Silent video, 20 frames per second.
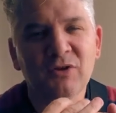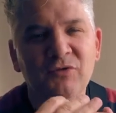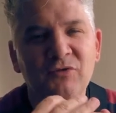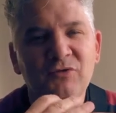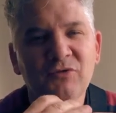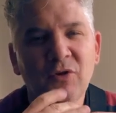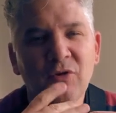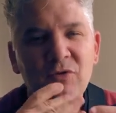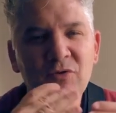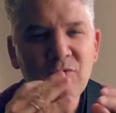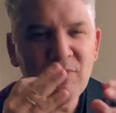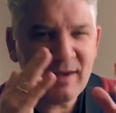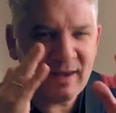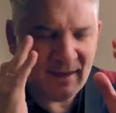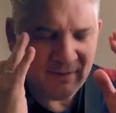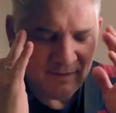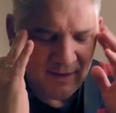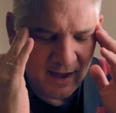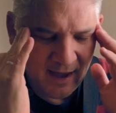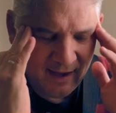So you
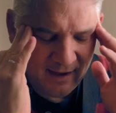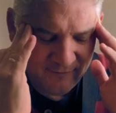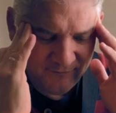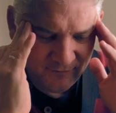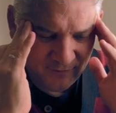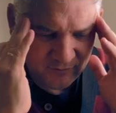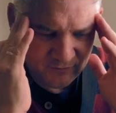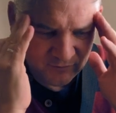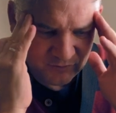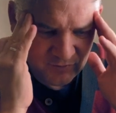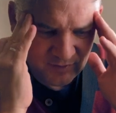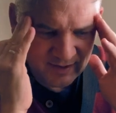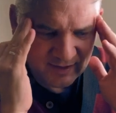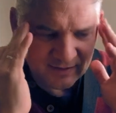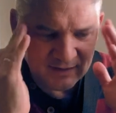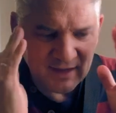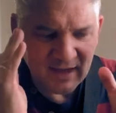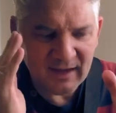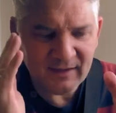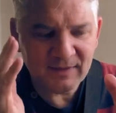can have, or you
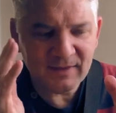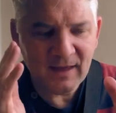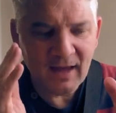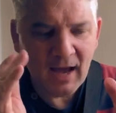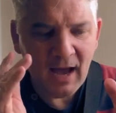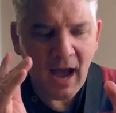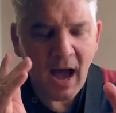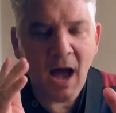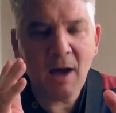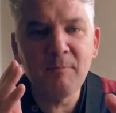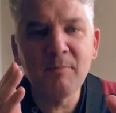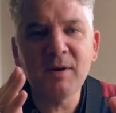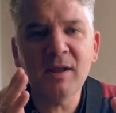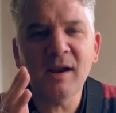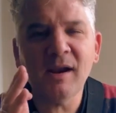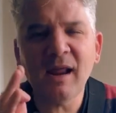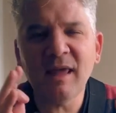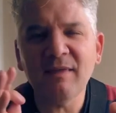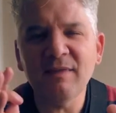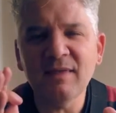can get a
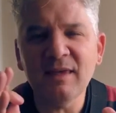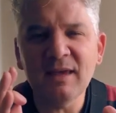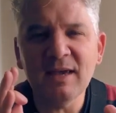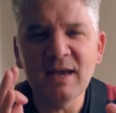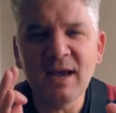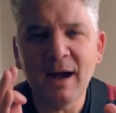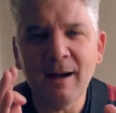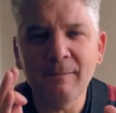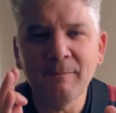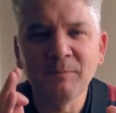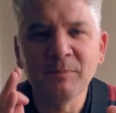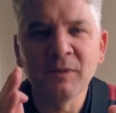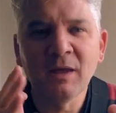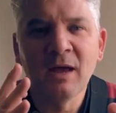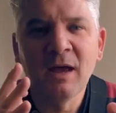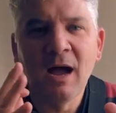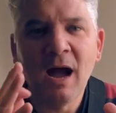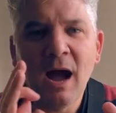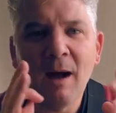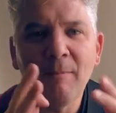better idea
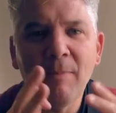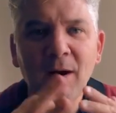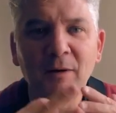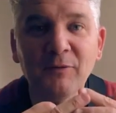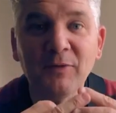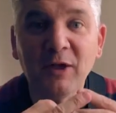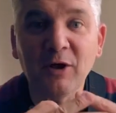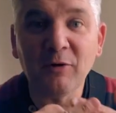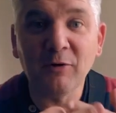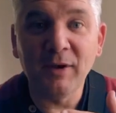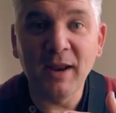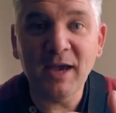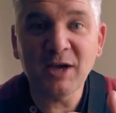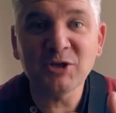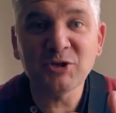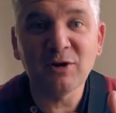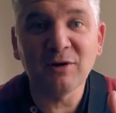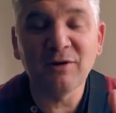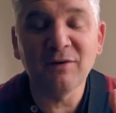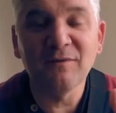about the
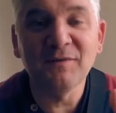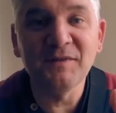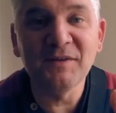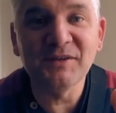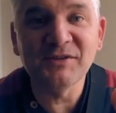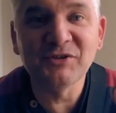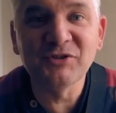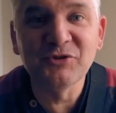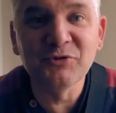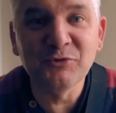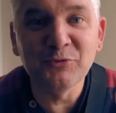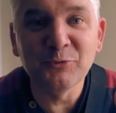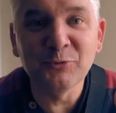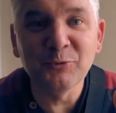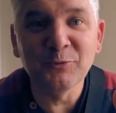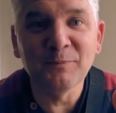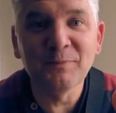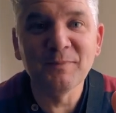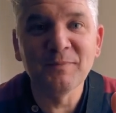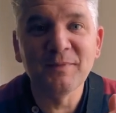connection of these two